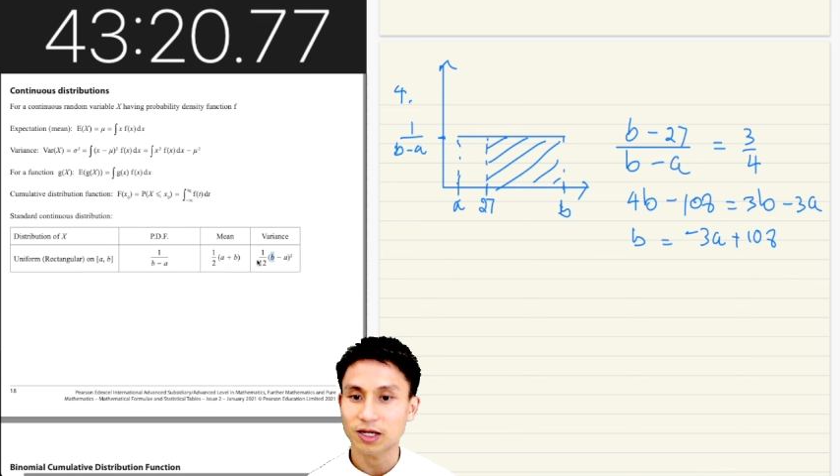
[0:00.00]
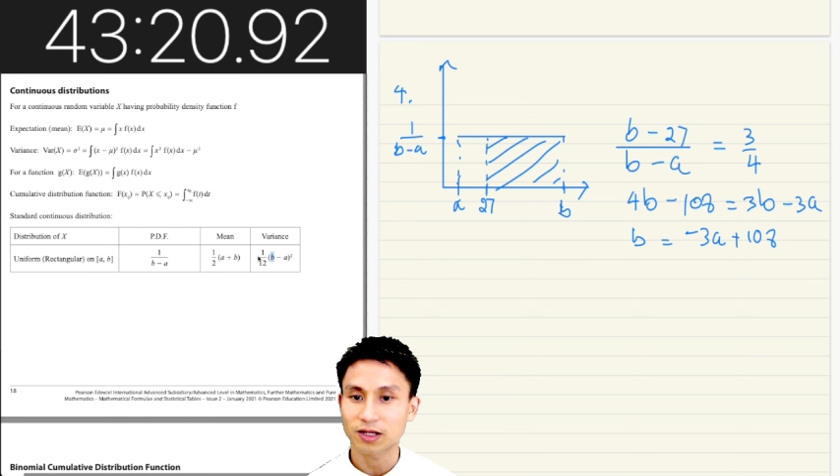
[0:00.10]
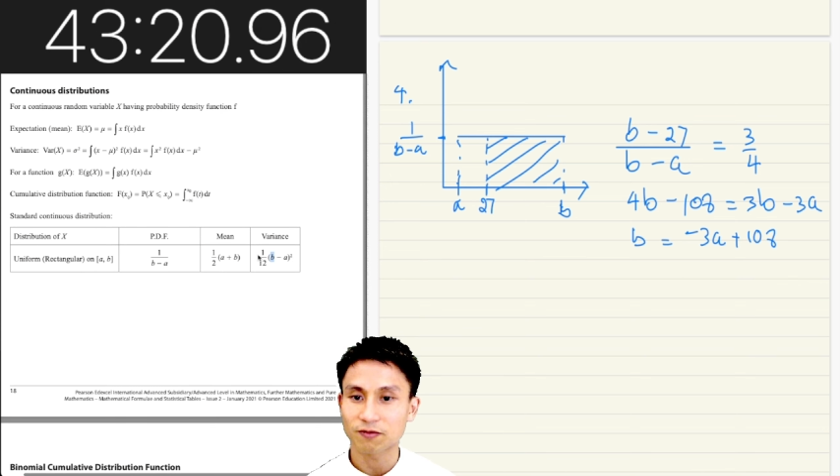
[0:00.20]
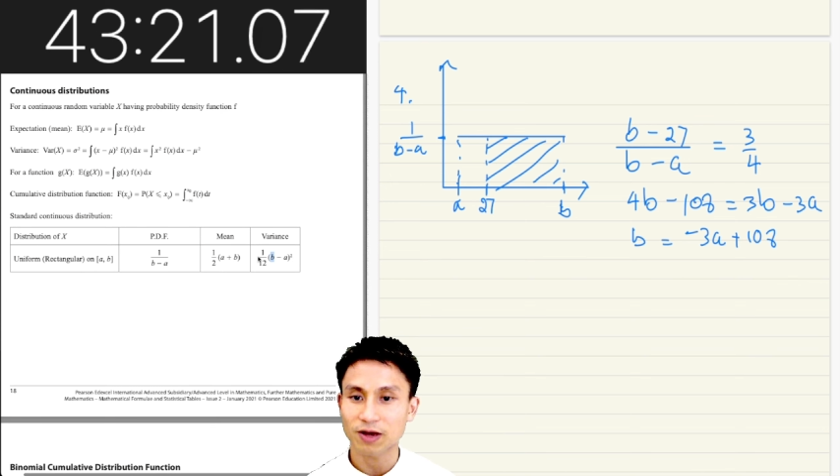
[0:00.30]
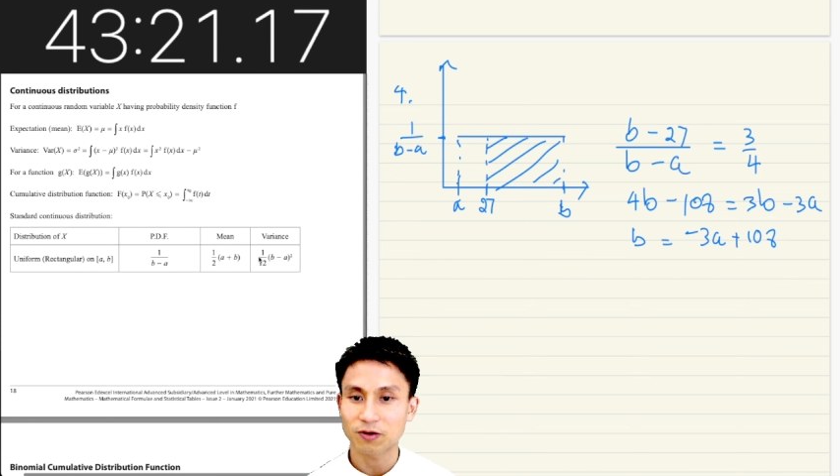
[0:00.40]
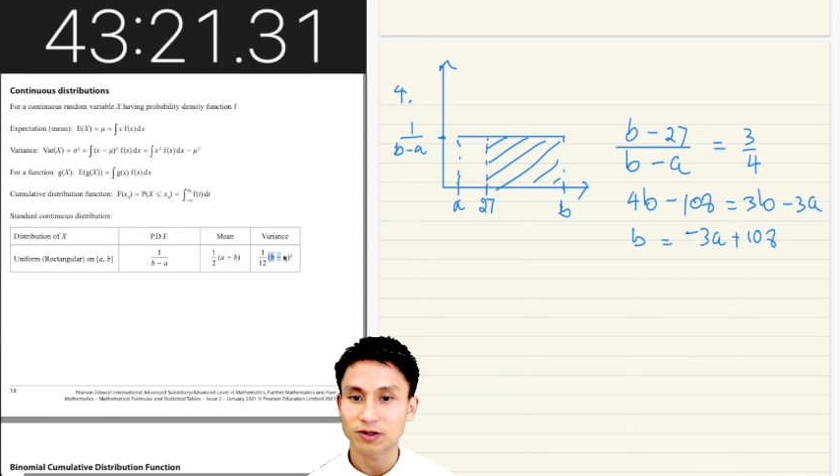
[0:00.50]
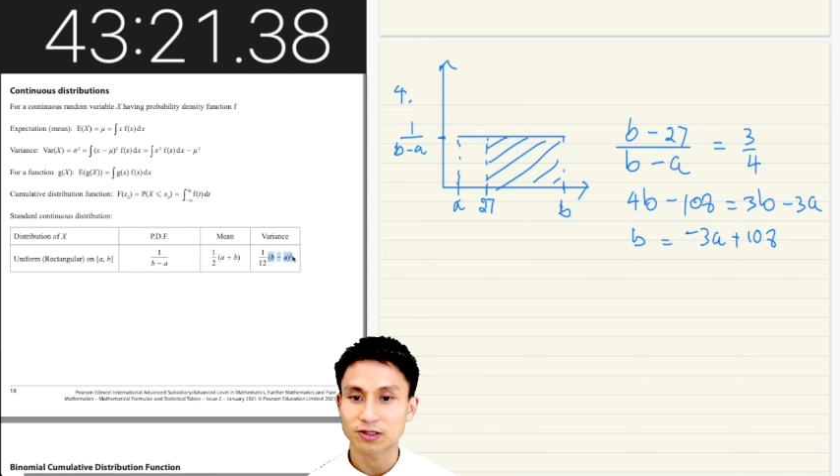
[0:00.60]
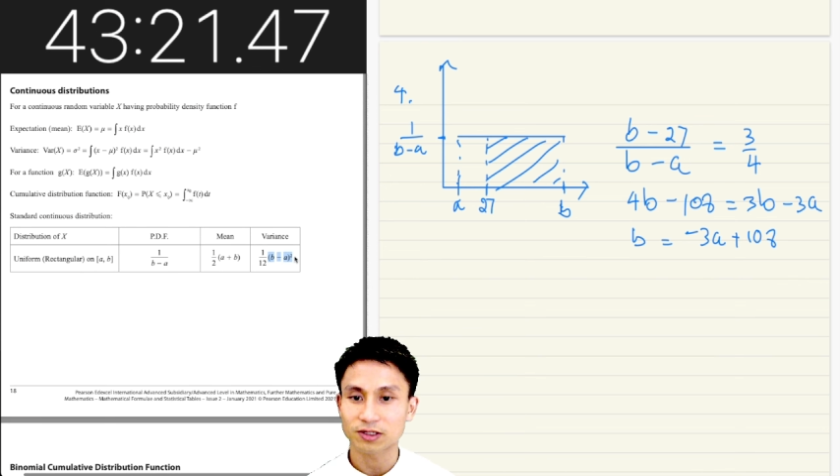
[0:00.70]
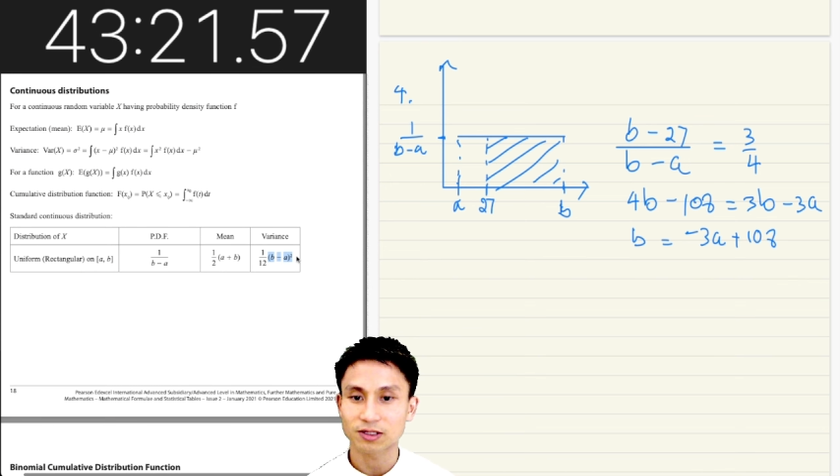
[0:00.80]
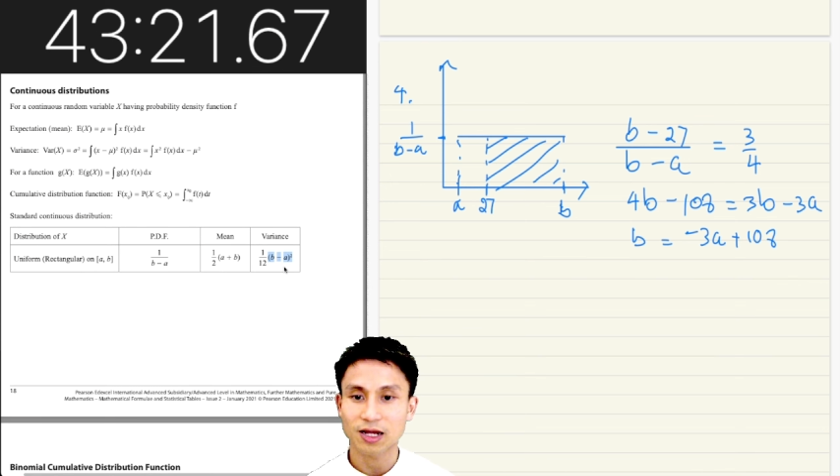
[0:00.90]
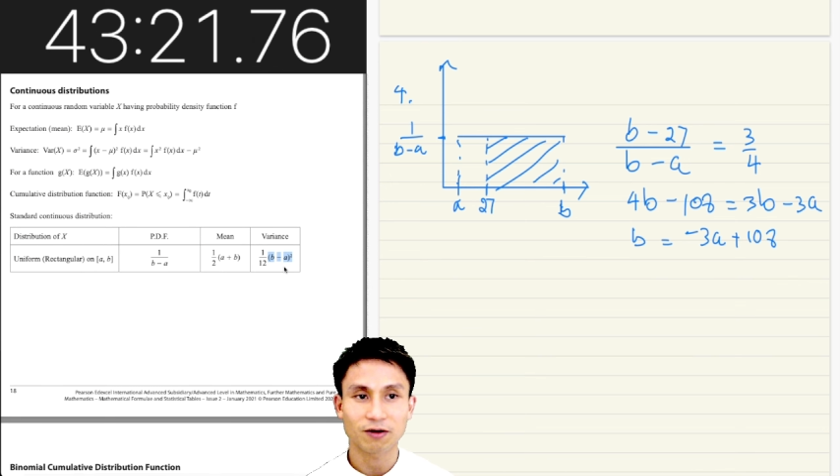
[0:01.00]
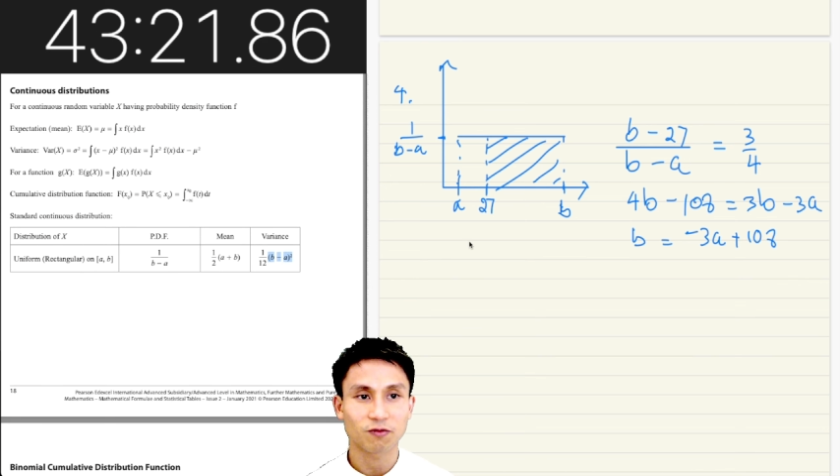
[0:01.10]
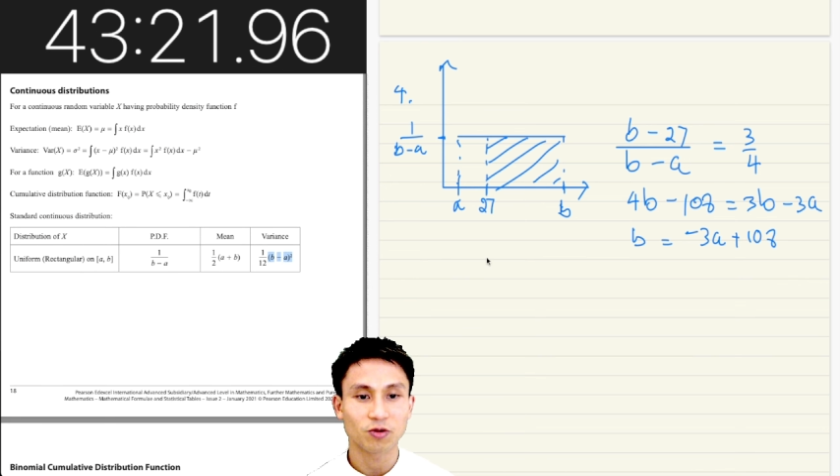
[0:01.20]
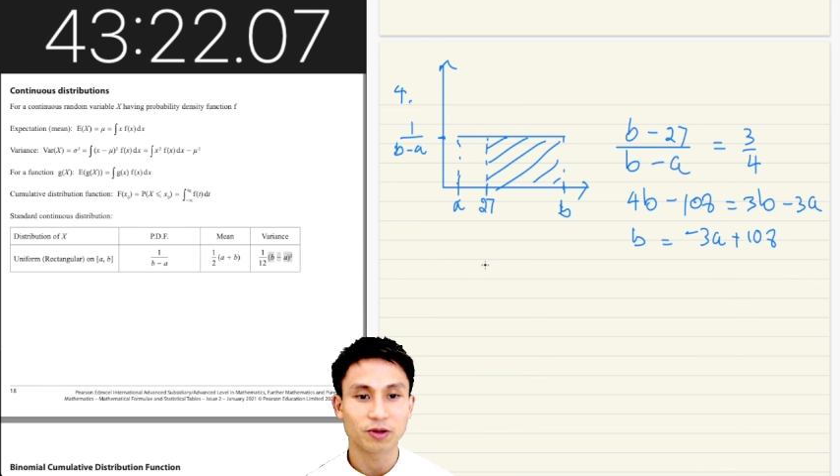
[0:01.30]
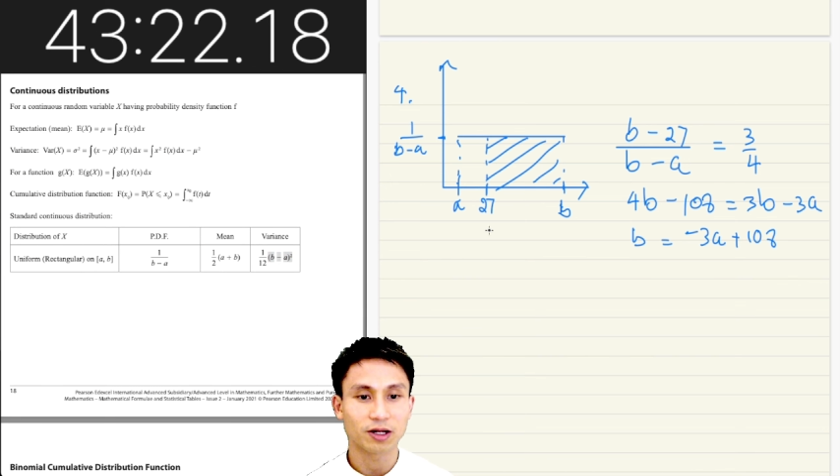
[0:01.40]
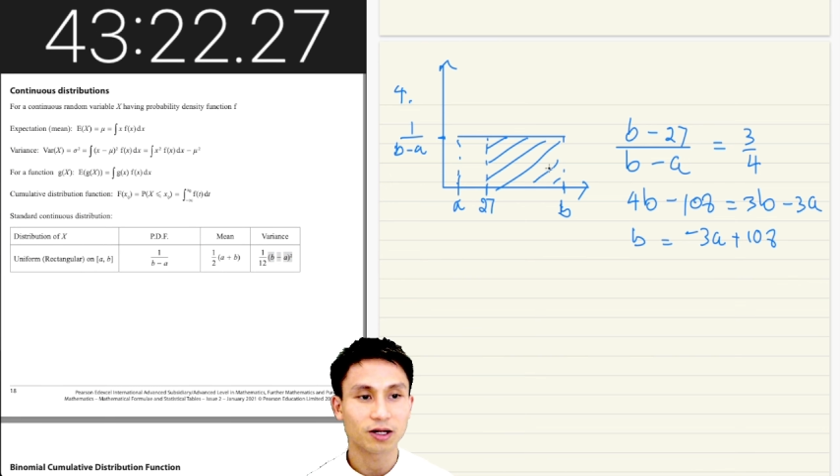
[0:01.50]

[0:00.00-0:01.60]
the variance is that formula.